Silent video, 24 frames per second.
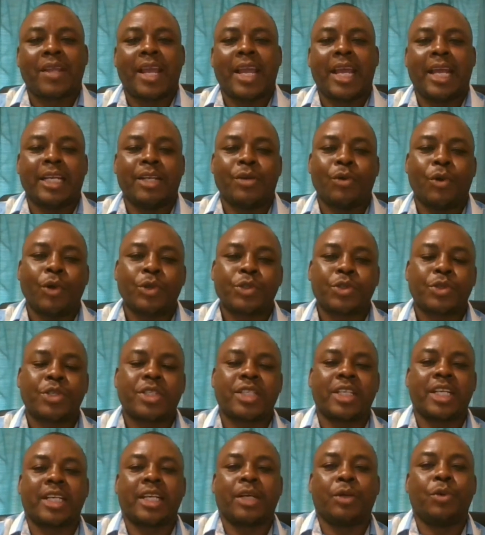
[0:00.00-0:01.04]
And he also
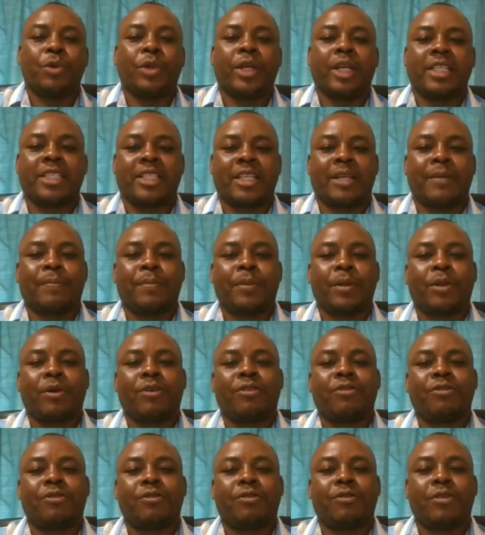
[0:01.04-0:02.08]
set a good example